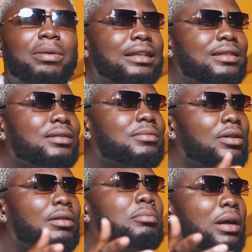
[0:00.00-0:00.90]
but
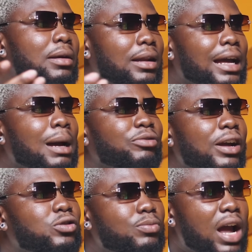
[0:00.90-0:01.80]
like I'm
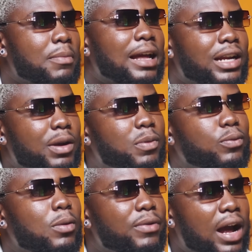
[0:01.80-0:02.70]
trying to bribe, like the way
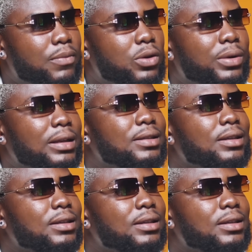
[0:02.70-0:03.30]
people bribe you with